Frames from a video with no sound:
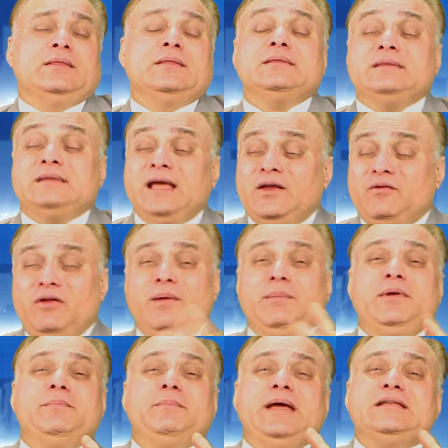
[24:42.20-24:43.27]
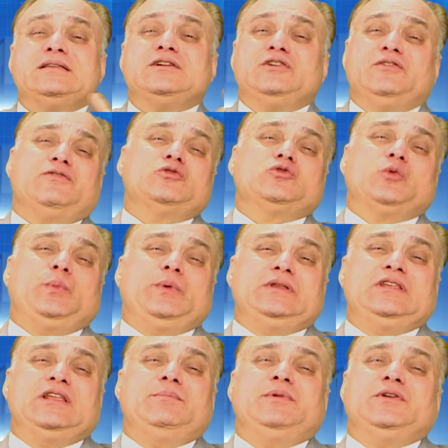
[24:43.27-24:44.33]
There will be major difference of
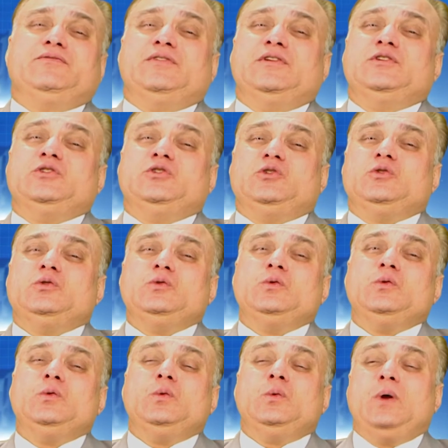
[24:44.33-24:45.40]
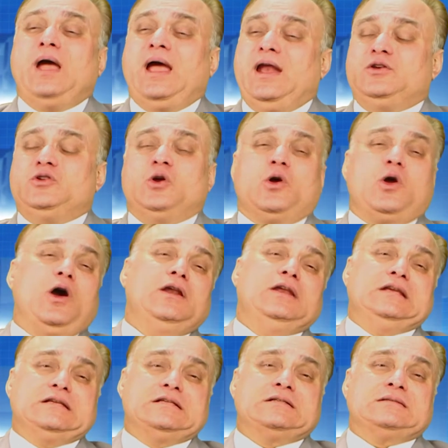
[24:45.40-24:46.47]
opinion between you and your
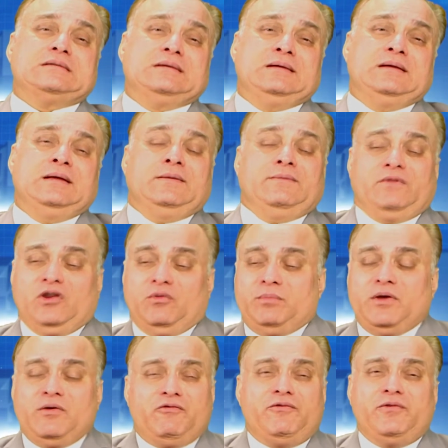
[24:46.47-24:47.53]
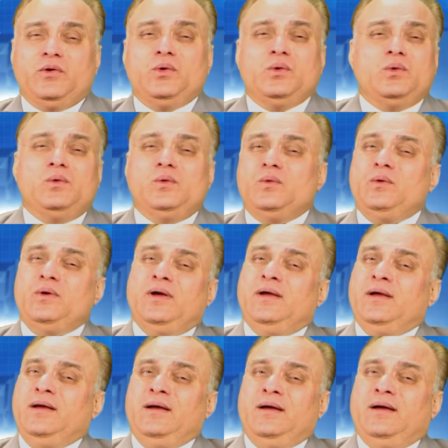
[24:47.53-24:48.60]
colleagues. There will be a few
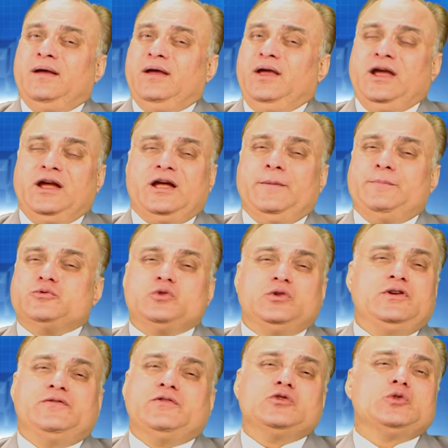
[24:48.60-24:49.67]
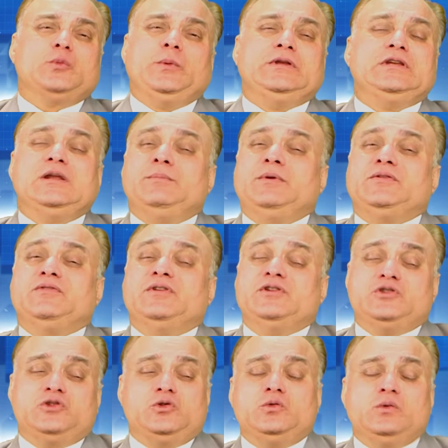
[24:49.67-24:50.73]
hiccups or difference of opinion
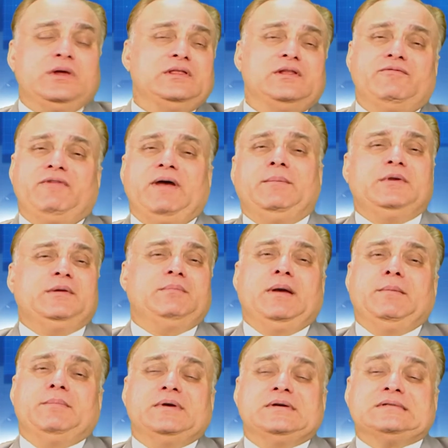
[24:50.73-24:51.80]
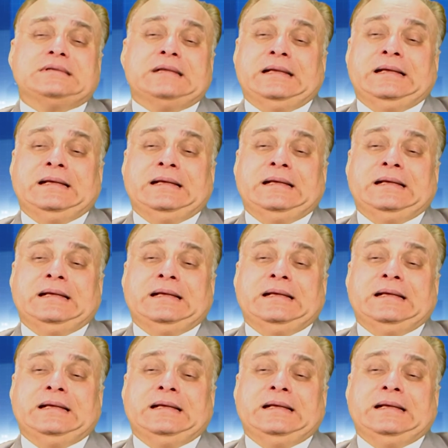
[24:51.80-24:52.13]
between you and the family members